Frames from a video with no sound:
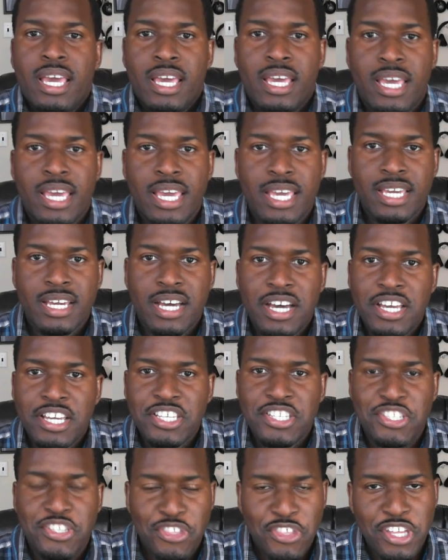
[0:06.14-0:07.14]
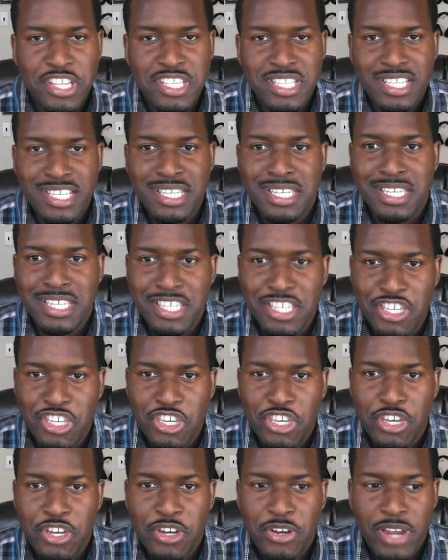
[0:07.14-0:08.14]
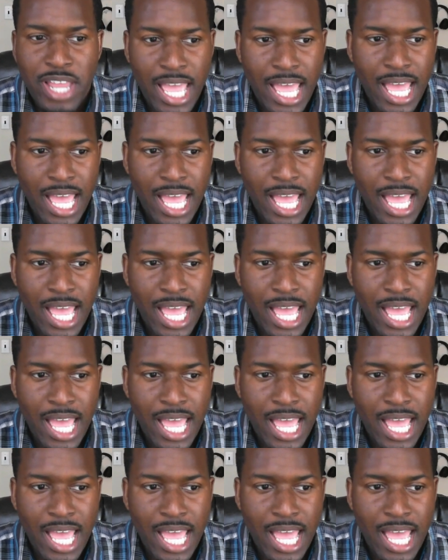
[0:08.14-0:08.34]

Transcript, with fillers: Hey guys, Thunder E here,